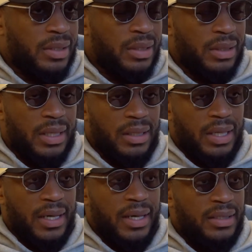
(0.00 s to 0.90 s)
think a lot
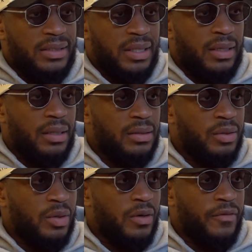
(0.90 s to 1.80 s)
of guys think,
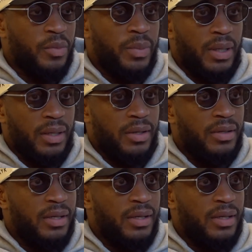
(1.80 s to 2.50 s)
you know, if you're bigger,